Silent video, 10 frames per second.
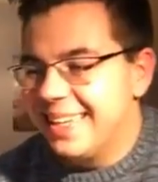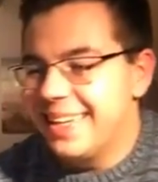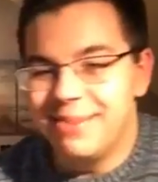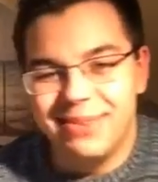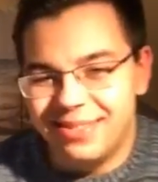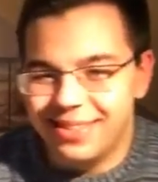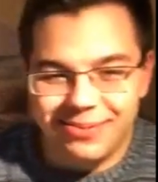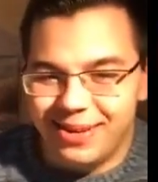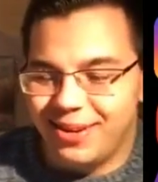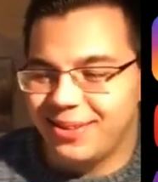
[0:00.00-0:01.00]
I'm missing
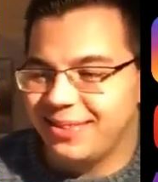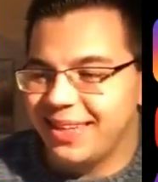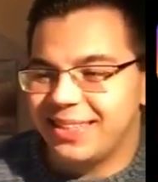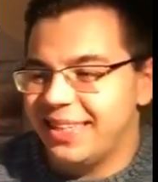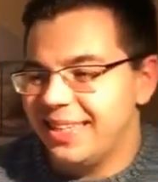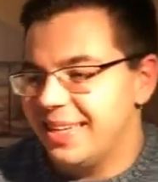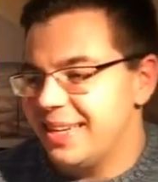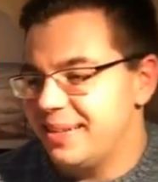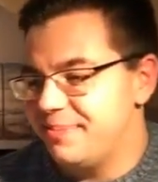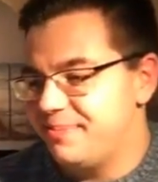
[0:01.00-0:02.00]
him a lot actually,
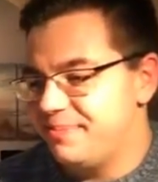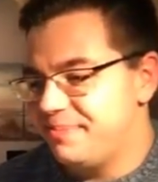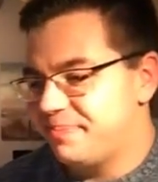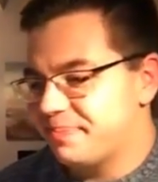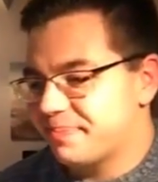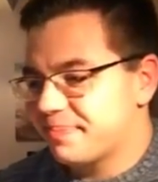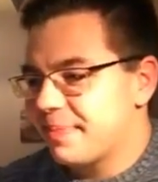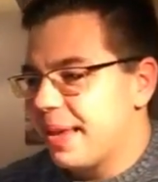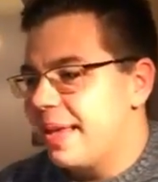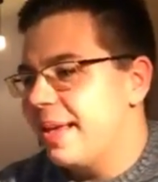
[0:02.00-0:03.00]
and
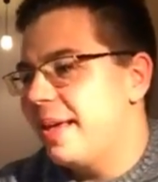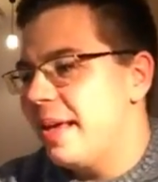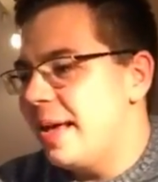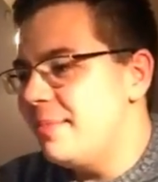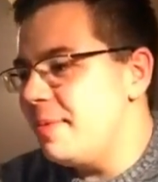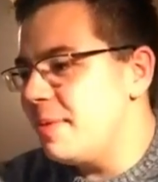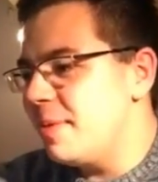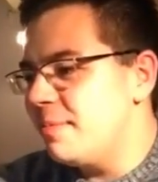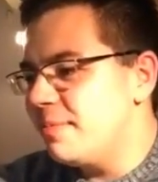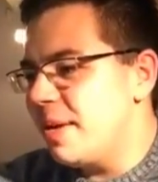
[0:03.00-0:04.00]

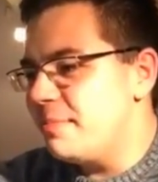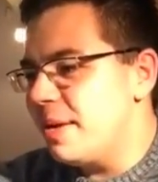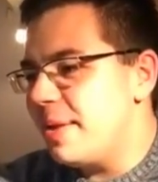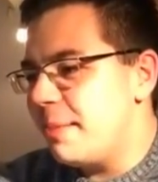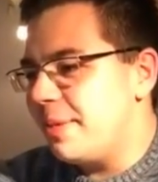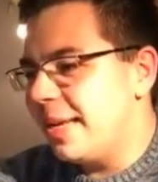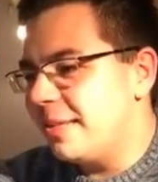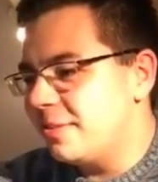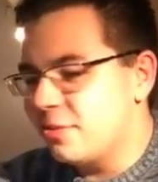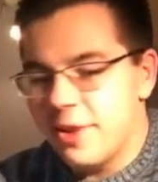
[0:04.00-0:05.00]
maybe I play
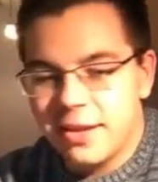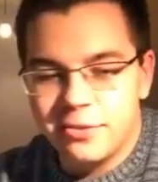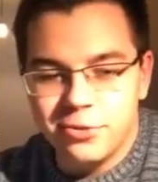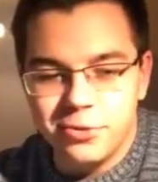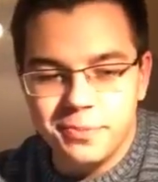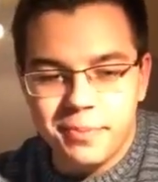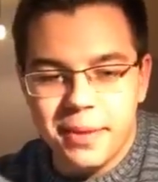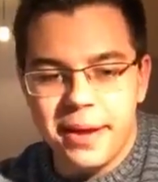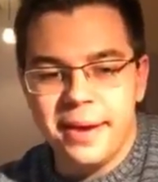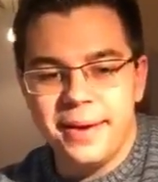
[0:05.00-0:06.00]
this track to you.
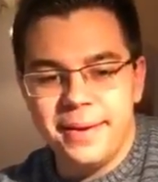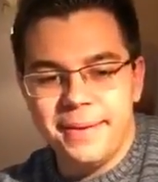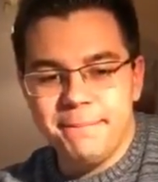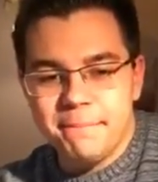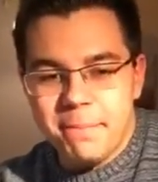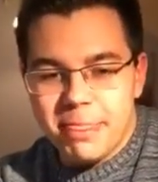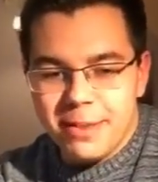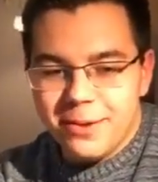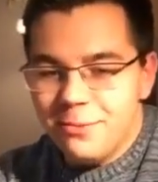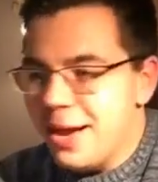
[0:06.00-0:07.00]

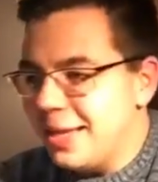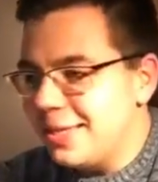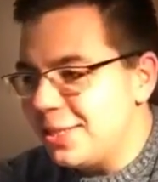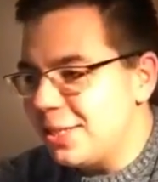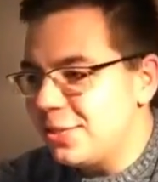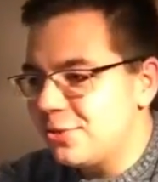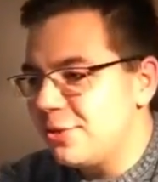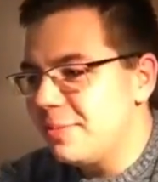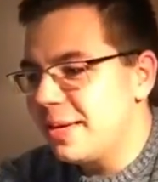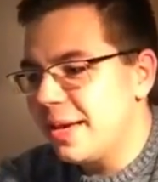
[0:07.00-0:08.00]
Wait, they changed
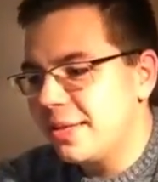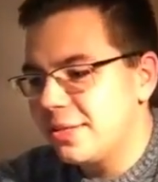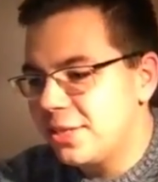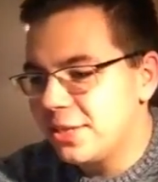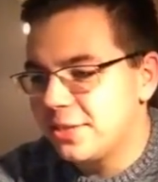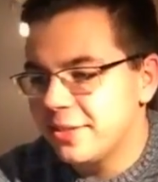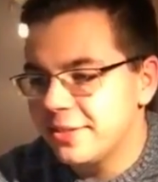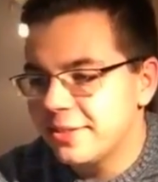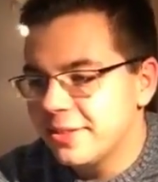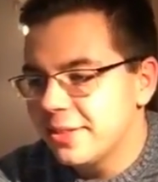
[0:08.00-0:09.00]
Dreamer? Yeah, they changed it.
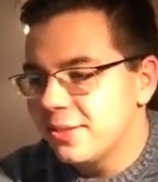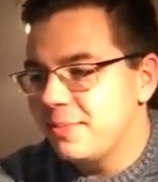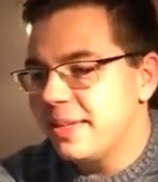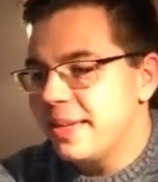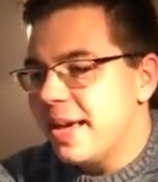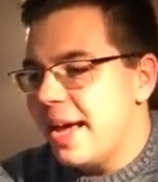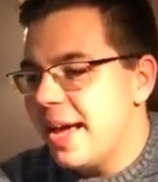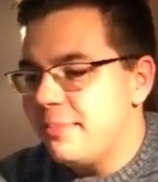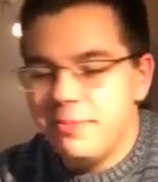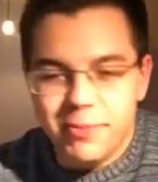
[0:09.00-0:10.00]
Could be.
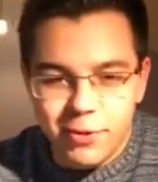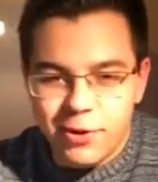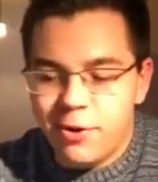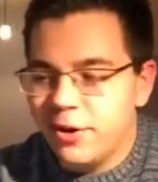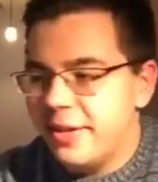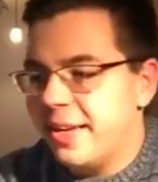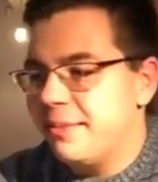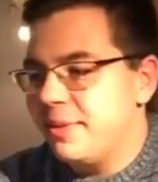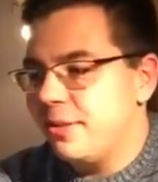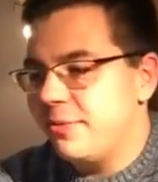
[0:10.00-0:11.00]
Before we go on, a
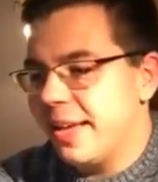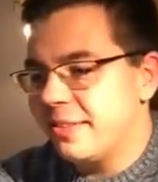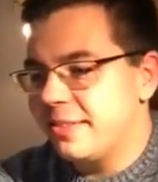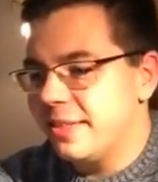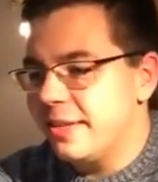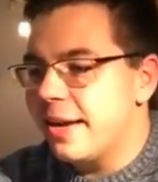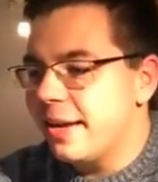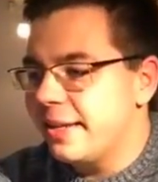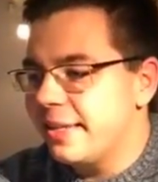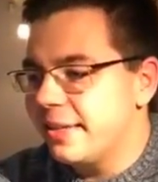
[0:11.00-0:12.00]
bit of legacy
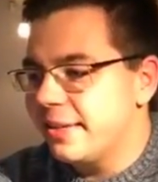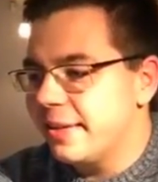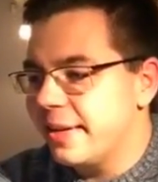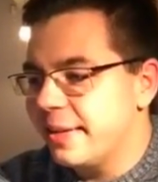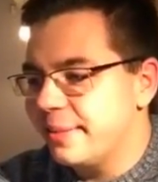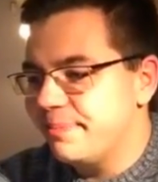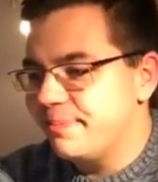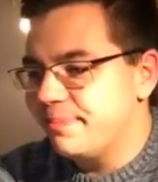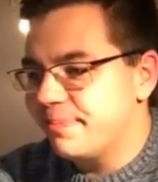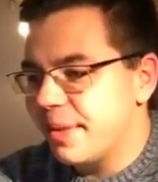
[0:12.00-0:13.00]
here.
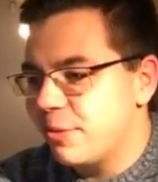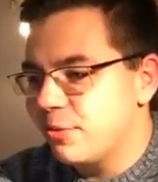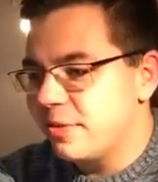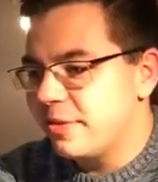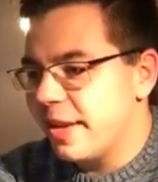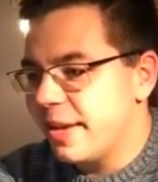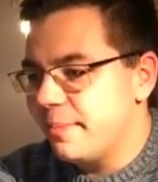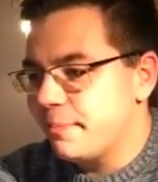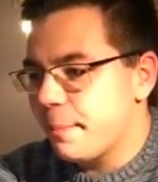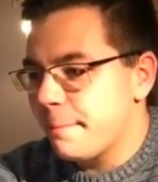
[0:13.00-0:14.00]
I would
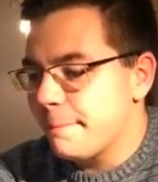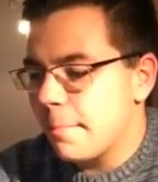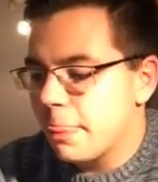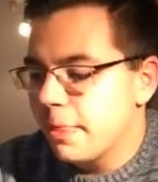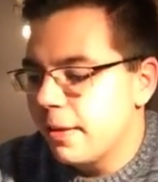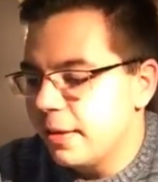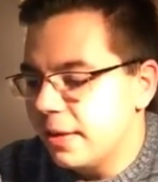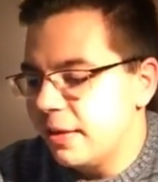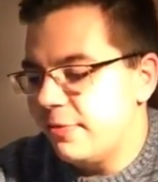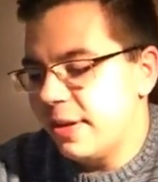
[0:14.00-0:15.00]
say,
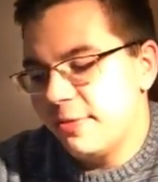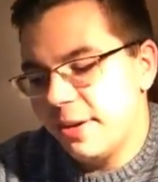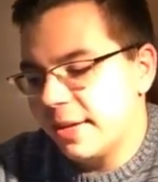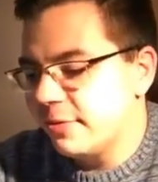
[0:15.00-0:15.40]
if I can